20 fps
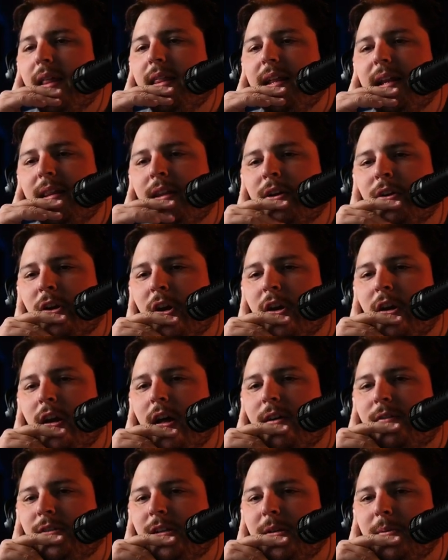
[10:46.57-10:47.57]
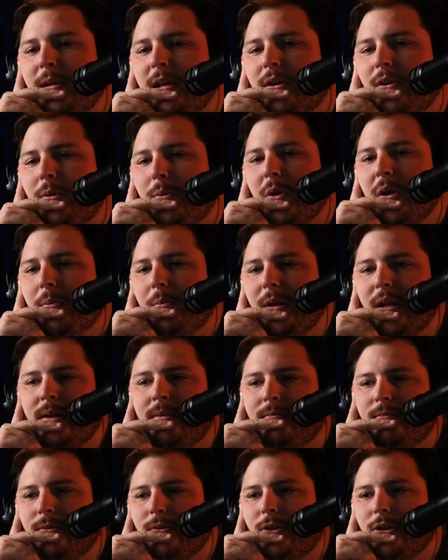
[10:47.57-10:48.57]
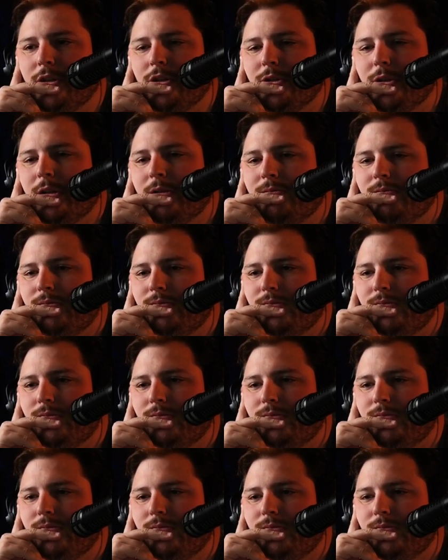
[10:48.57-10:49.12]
think they're good enough to be able to be a B for sure.